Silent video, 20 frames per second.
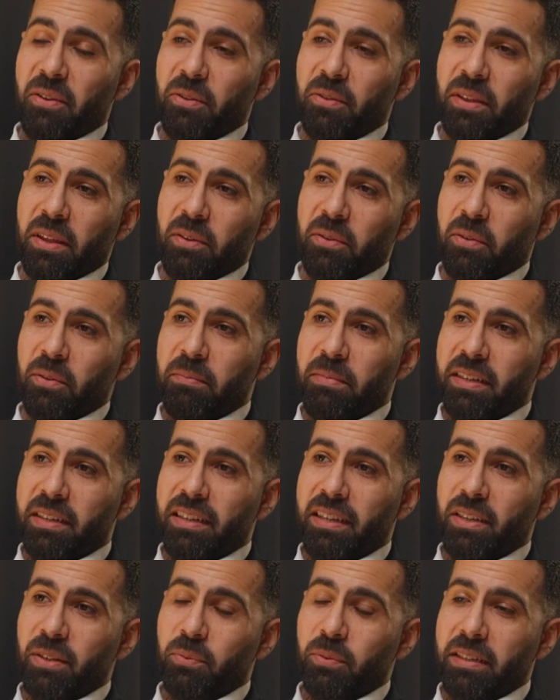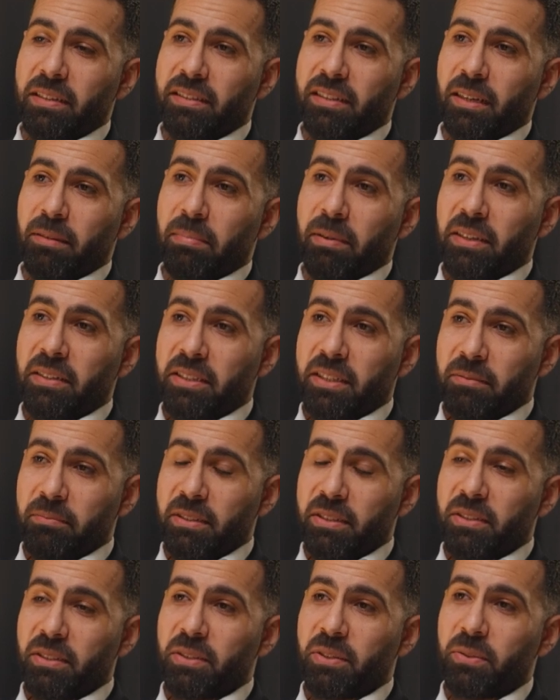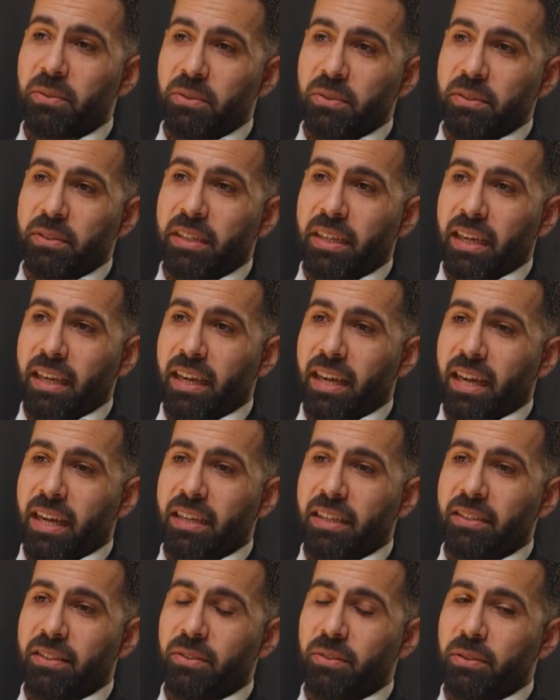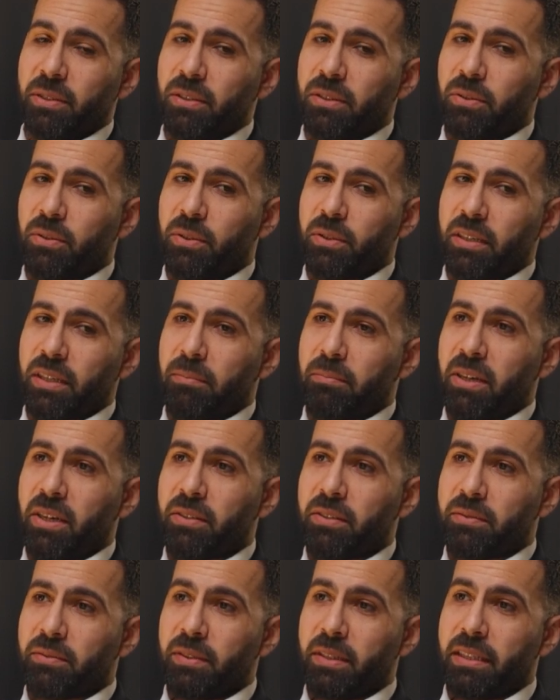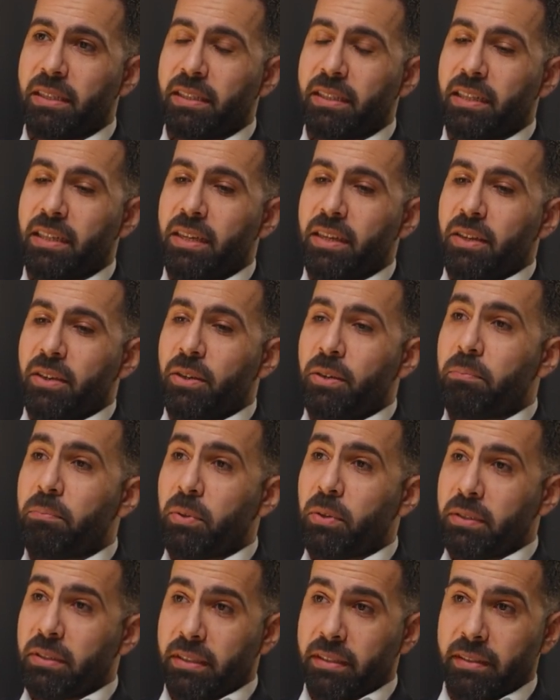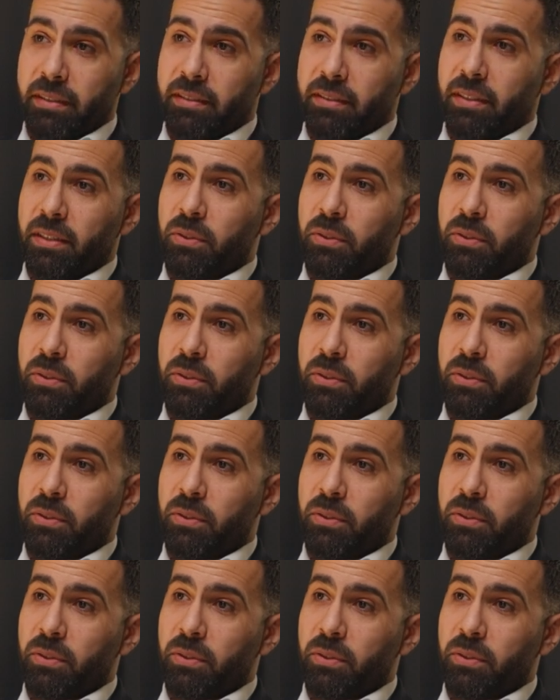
you, Maria. It was a pleasure meeting you today, and we talked about very important